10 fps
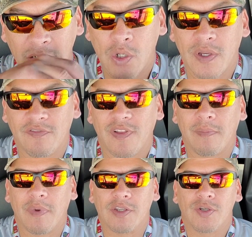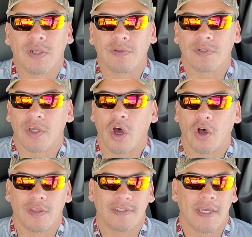towing flatbed trailers
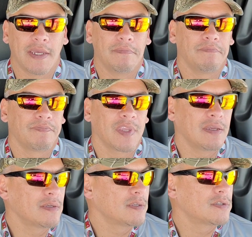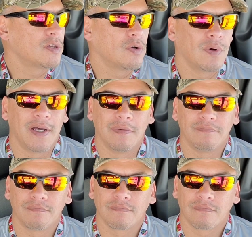all the time.
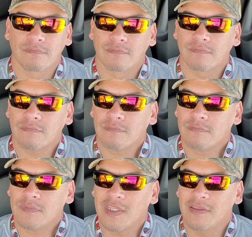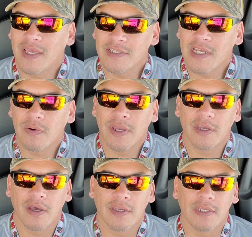So that's how I
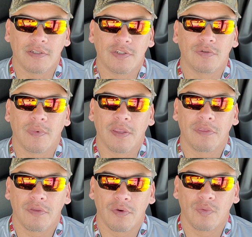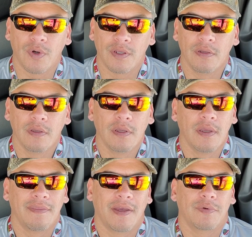got into my third one.
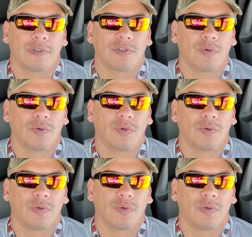That was a